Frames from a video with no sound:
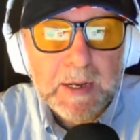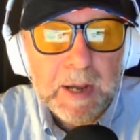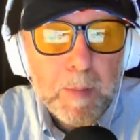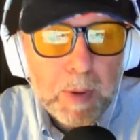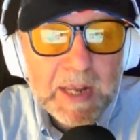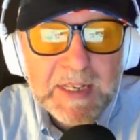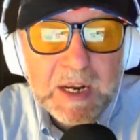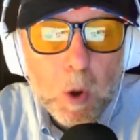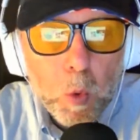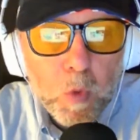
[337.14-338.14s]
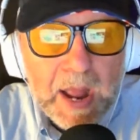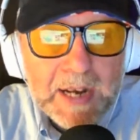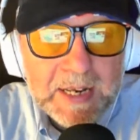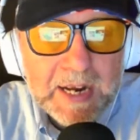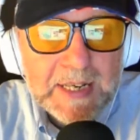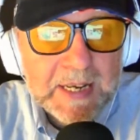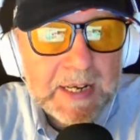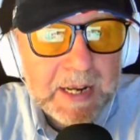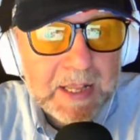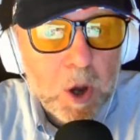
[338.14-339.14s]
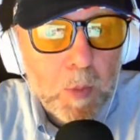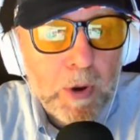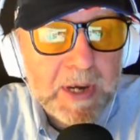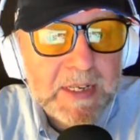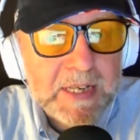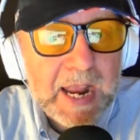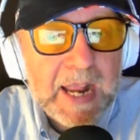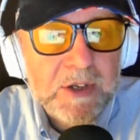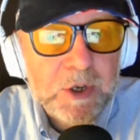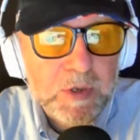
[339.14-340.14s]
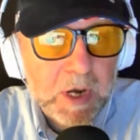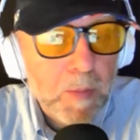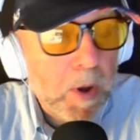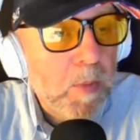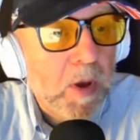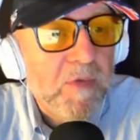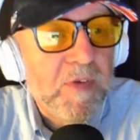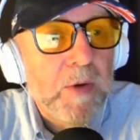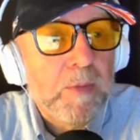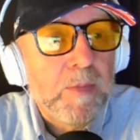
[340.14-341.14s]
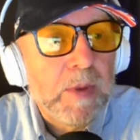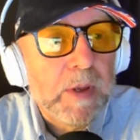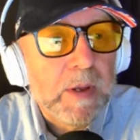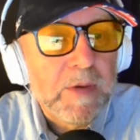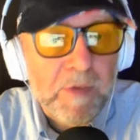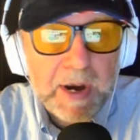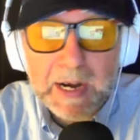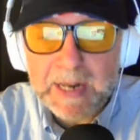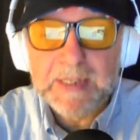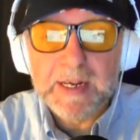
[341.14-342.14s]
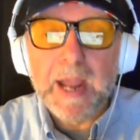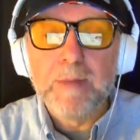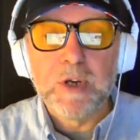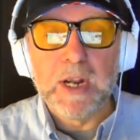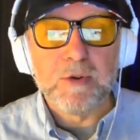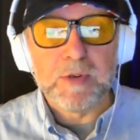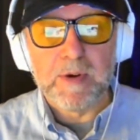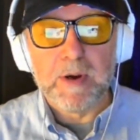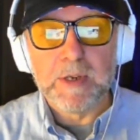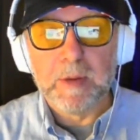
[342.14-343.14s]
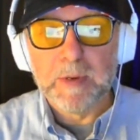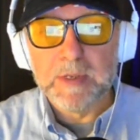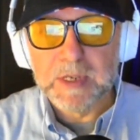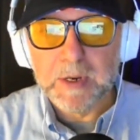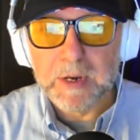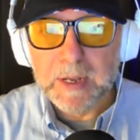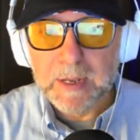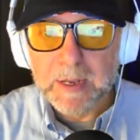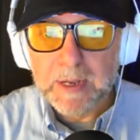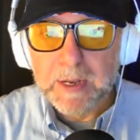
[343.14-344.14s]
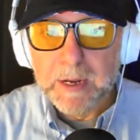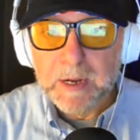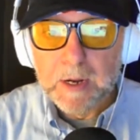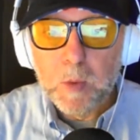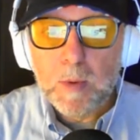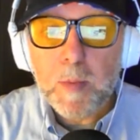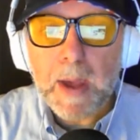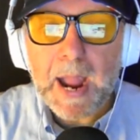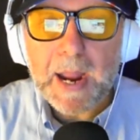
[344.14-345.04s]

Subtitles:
And placing all that data in the operator's hands using a mobile phone, frankly, is a game changer as far as I'm concerned. We'll be back